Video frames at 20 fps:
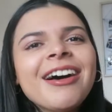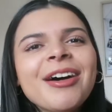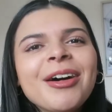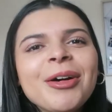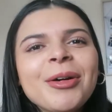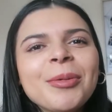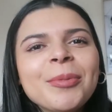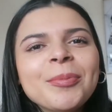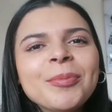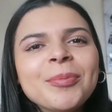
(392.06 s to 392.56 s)

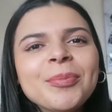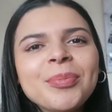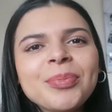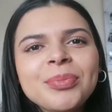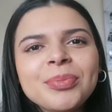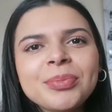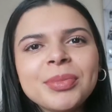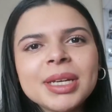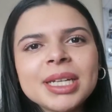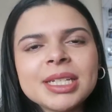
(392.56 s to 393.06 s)

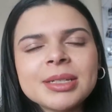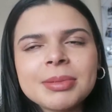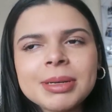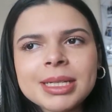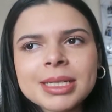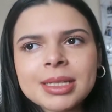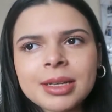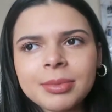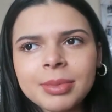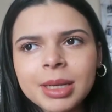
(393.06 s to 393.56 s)
but it
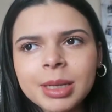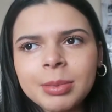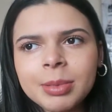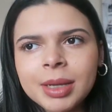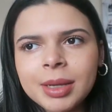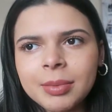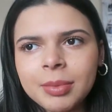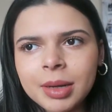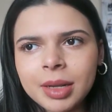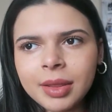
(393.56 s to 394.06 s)
depends how many
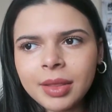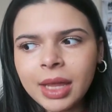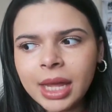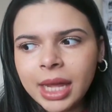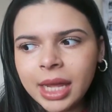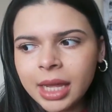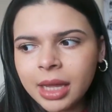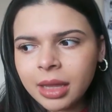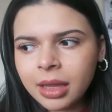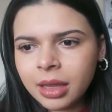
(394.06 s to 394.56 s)
people are
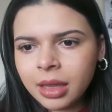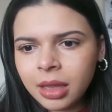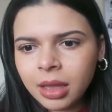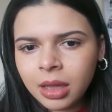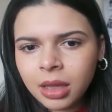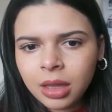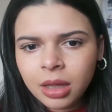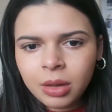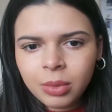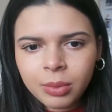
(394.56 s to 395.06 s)
there,
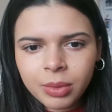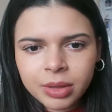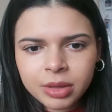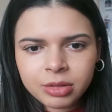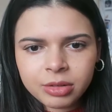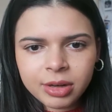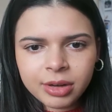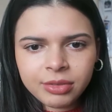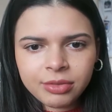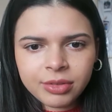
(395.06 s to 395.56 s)

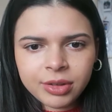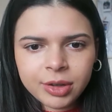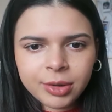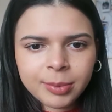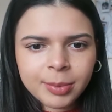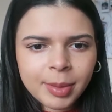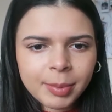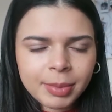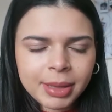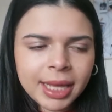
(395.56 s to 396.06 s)
whether I
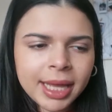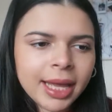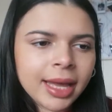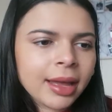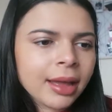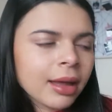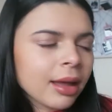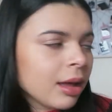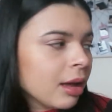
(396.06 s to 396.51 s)
film a bit.